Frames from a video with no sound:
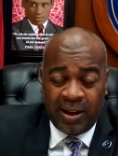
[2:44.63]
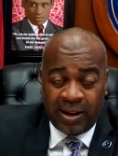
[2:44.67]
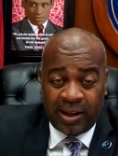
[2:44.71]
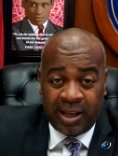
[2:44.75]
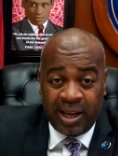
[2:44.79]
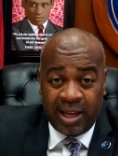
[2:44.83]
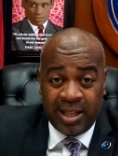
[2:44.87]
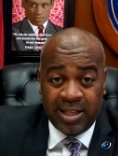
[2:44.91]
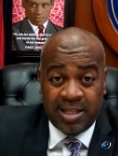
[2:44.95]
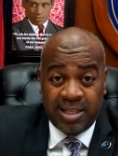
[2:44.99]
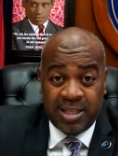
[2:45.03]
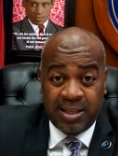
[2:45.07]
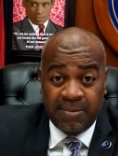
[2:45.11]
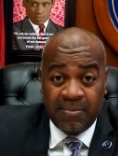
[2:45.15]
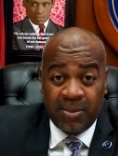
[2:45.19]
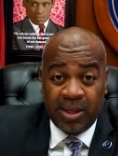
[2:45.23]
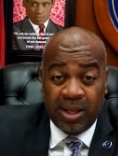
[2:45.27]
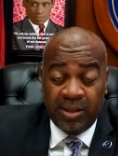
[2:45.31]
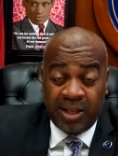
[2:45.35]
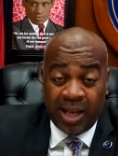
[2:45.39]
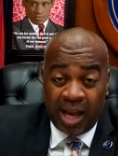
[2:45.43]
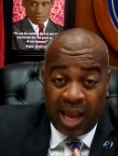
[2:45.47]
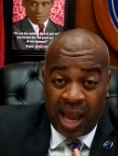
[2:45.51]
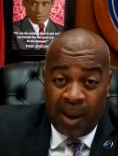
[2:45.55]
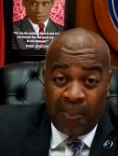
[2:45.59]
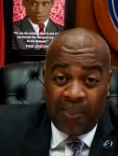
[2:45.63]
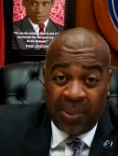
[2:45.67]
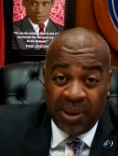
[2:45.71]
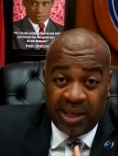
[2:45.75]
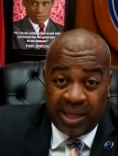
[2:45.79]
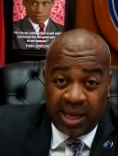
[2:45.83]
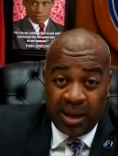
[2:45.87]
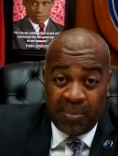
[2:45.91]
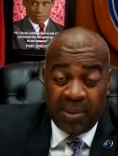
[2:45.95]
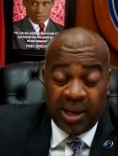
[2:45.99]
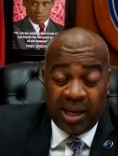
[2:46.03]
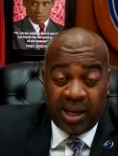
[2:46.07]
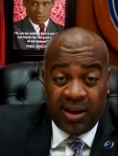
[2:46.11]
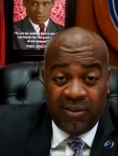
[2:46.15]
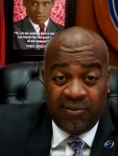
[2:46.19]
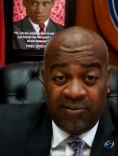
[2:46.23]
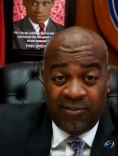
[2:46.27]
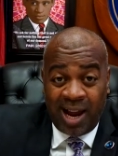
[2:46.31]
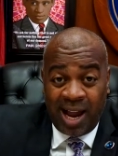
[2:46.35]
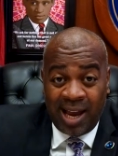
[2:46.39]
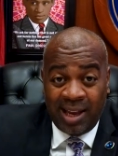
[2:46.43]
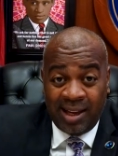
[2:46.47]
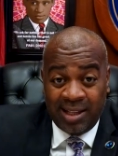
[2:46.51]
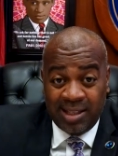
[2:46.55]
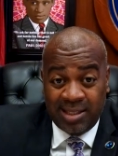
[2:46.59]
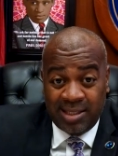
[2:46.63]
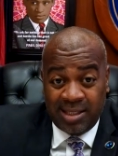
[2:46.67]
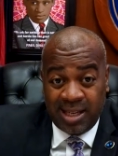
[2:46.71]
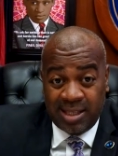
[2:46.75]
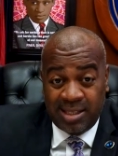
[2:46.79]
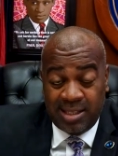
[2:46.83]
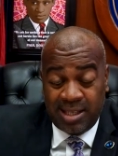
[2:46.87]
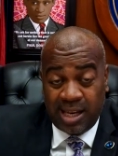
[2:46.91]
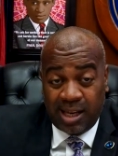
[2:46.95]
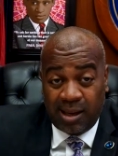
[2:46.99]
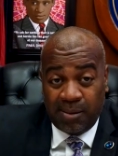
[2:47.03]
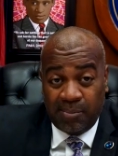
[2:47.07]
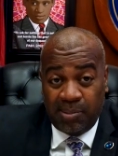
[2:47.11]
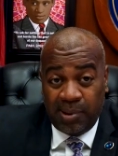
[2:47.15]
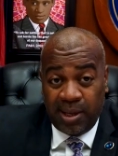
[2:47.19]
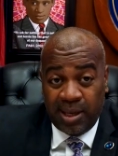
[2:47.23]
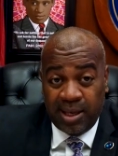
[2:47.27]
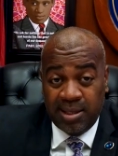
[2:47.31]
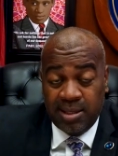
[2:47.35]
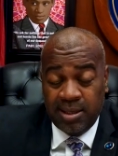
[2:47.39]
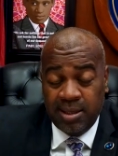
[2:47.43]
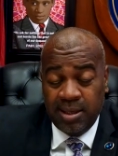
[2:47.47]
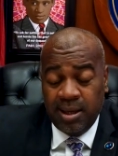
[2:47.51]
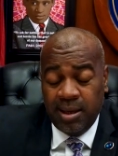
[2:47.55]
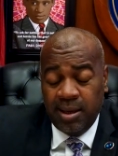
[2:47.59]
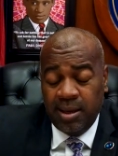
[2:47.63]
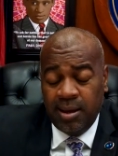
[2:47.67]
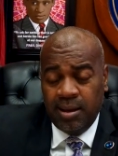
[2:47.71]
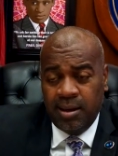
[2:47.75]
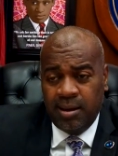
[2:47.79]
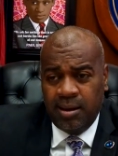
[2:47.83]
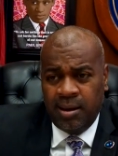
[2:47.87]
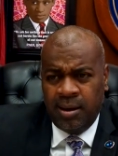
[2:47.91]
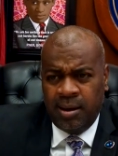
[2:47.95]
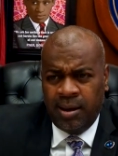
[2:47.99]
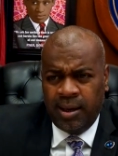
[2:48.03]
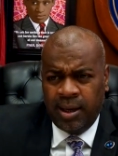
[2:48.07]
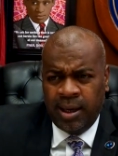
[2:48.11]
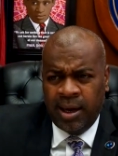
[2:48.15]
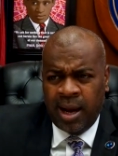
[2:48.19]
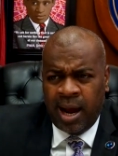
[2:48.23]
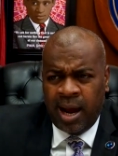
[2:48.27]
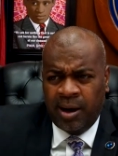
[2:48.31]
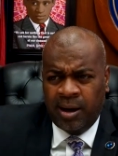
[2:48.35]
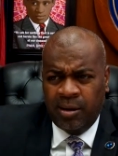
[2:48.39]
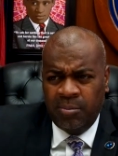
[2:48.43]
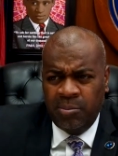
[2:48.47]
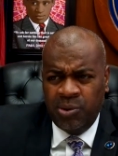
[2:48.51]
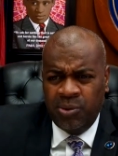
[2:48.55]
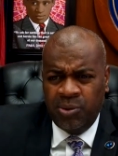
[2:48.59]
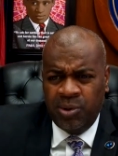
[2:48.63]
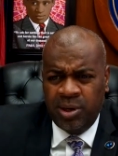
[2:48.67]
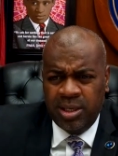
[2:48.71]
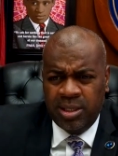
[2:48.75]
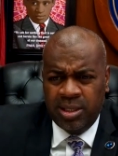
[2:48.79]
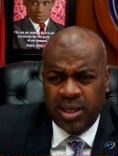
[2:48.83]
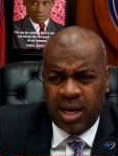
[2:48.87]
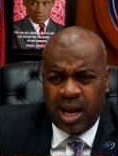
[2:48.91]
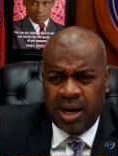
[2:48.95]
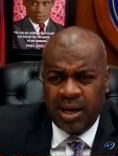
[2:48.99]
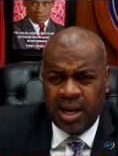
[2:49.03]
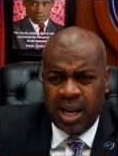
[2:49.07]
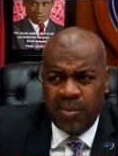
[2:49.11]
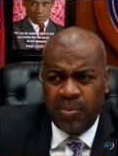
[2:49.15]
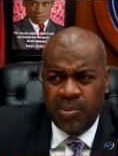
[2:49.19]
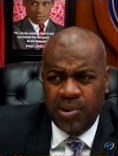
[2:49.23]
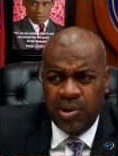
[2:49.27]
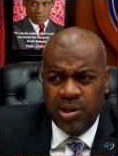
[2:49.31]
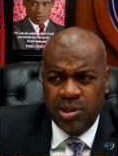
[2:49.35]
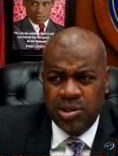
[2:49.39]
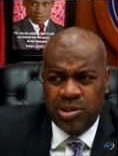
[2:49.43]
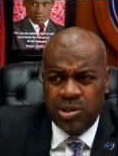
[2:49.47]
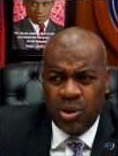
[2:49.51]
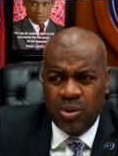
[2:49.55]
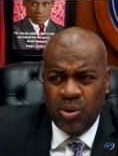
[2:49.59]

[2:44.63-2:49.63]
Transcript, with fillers: against the epidemic of violence that's taking place uh, in our communities in our neighborhoods.